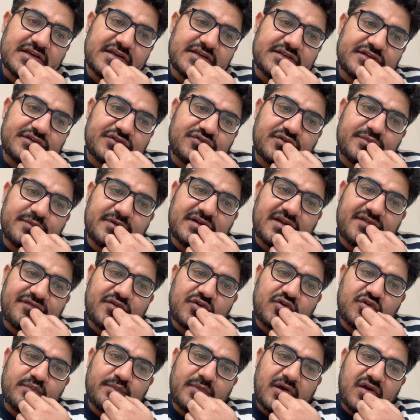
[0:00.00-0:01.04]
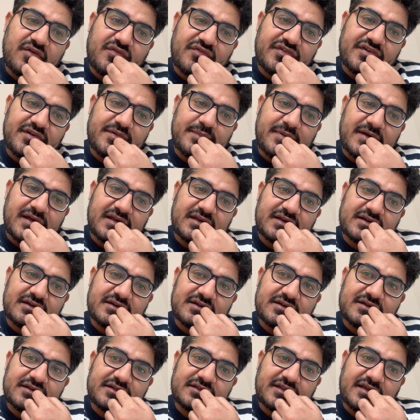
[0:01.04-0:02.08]
She should be referred to
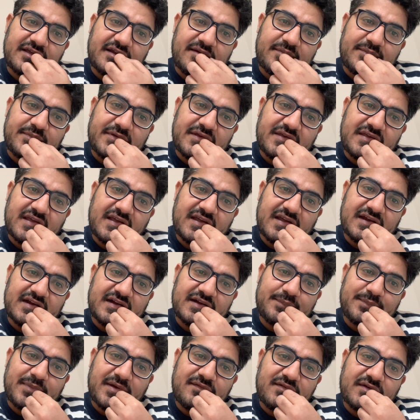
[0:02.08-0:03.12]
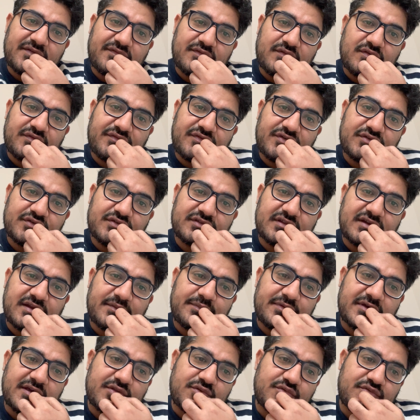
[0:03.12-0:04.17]
biofeedback therapy and pelvic floor
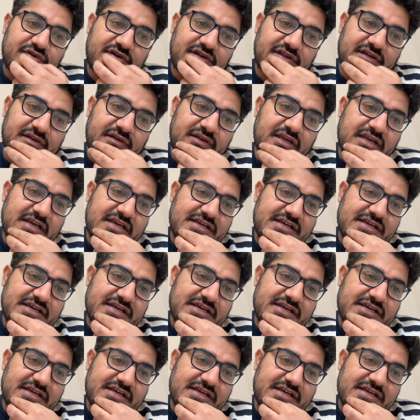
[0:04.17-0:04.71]
physiotherapy as routine.